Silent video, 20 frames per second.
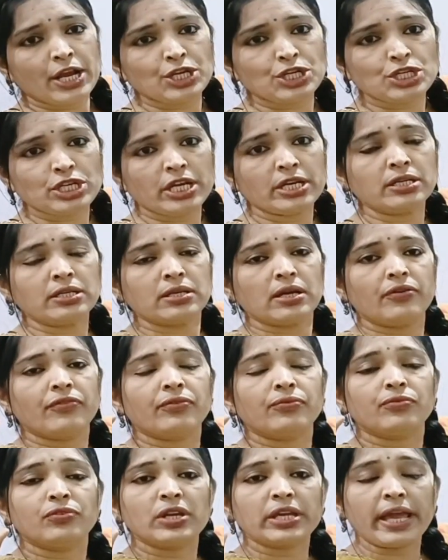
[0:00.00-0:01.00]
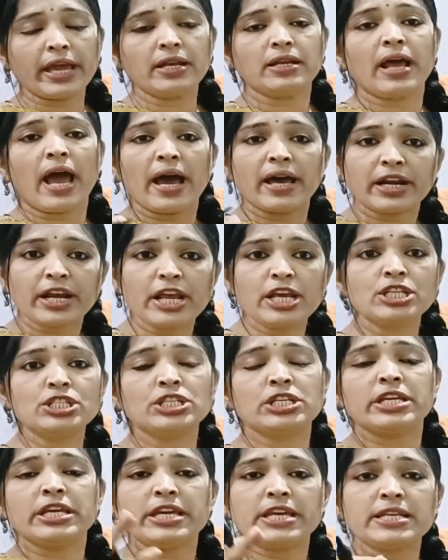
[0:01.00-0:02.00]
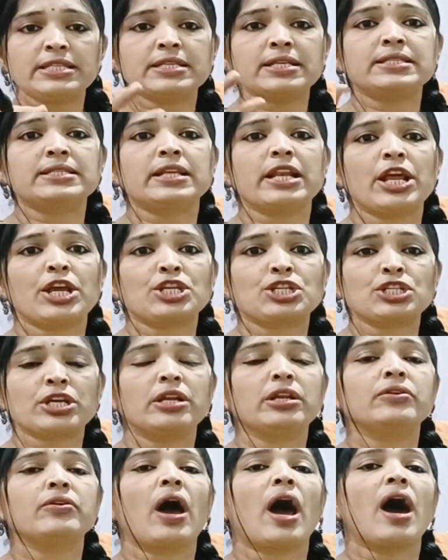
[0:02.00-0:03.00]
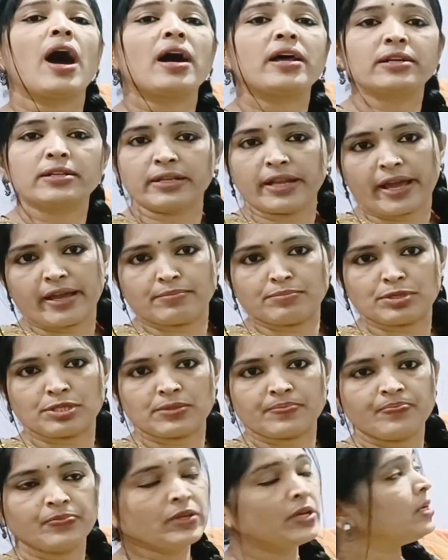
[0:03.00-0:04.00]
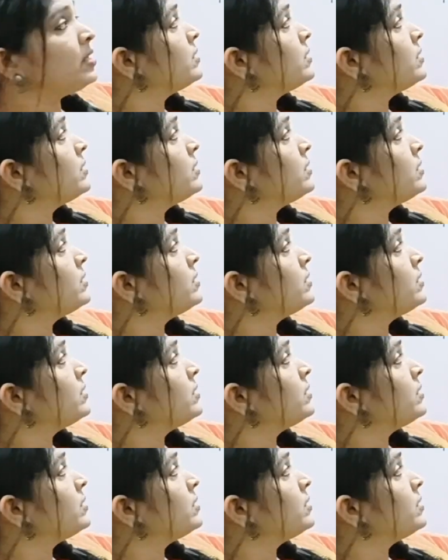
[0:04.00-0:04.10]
selection, we can arrange each selection R times.